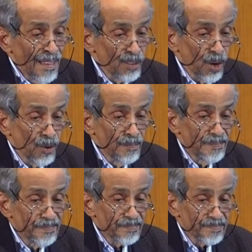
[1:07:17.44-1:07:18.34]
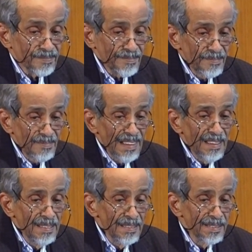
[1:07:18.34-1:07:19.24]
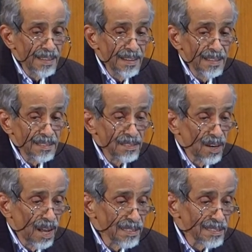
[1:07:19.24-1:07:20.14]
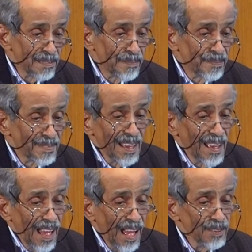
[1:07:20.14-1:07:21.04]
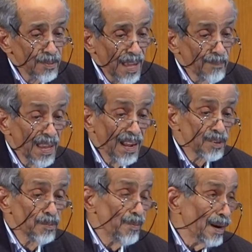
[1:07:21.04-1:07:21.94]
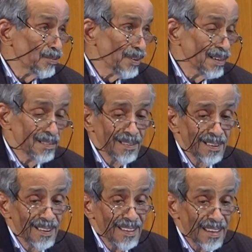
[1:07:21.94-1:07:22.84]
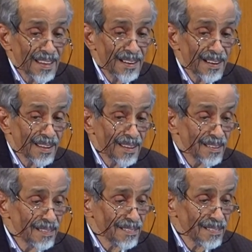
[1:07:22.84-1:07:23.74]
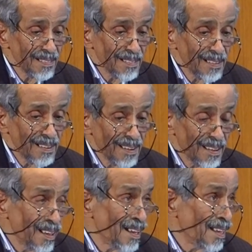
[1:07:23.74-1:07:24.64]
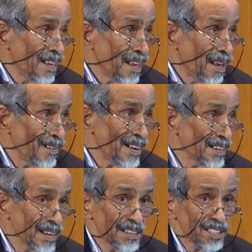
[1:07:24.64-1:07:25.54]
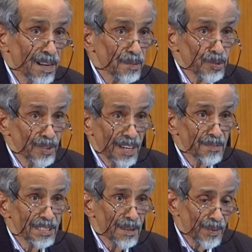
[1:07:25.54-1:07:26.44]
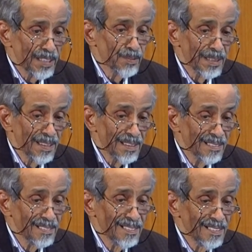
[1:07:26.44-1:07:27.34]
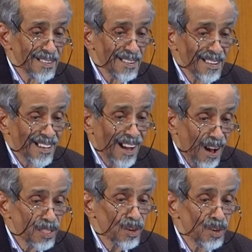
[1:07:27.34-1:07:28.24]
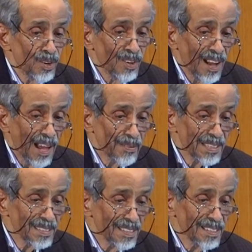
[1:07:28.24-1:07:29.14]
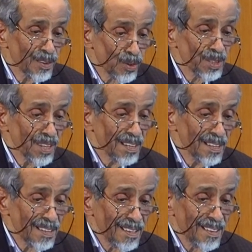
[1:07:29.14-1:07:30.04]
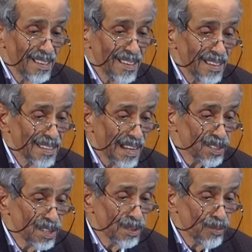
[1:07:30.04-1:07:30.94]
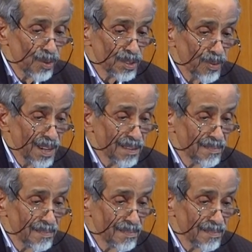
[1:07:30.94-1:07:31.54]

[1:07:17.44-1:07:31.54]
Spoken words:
So, the theories and the laws may have to be modified again and again. Well, Indian astronomers would not be surprised by that. Although, having a theory, good theory, is actually worthwhile.